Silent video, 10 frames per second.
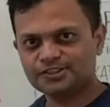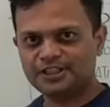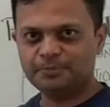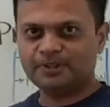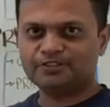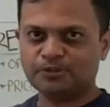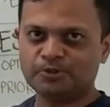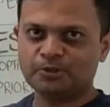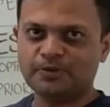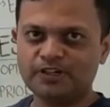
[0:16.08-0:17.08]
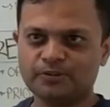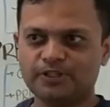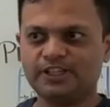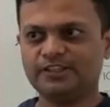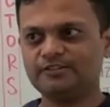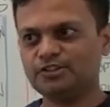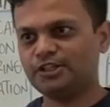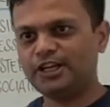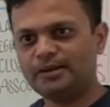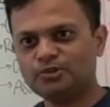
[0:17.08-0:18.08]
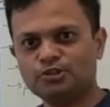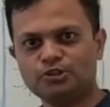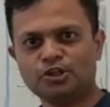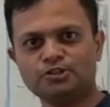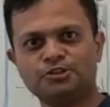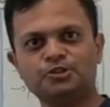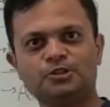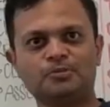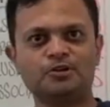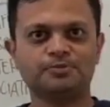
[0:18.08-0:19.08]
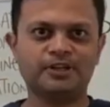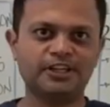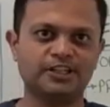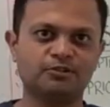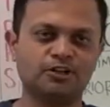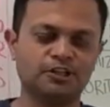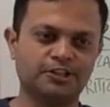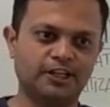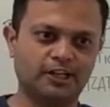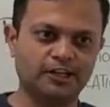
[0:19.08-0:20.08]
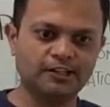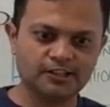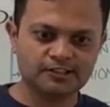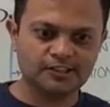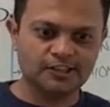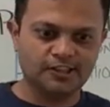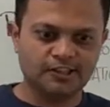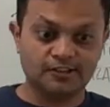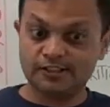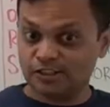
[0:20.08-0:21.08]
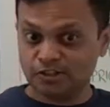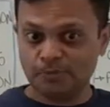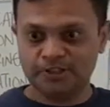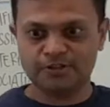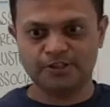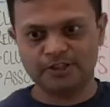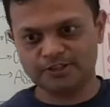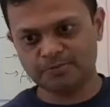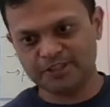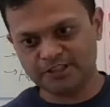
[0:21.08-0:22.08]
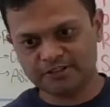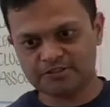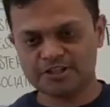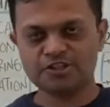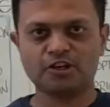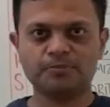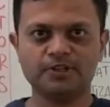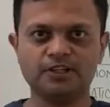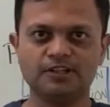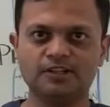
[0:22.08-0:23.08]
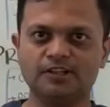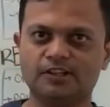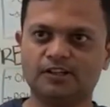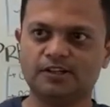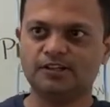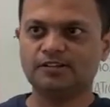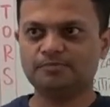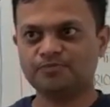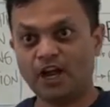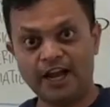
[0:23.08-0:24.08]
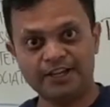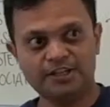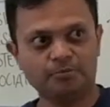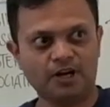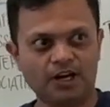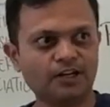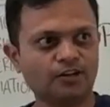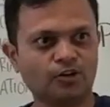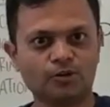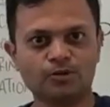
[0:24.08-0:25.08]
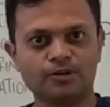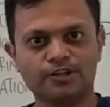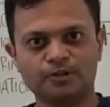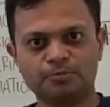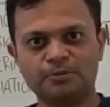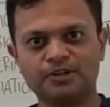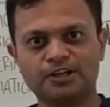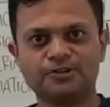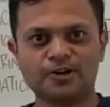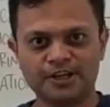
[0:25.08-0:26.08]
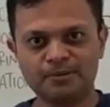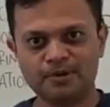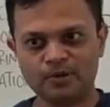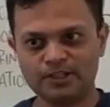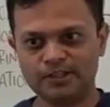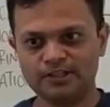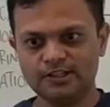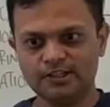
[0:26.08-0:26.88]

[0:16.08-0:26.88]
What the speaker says: is Deepak from QMetry, and today I'm going to talk to you about predictive quality analytics. That's our topic today. It's a pretty interesting topic, high in demand, or people are talking about it.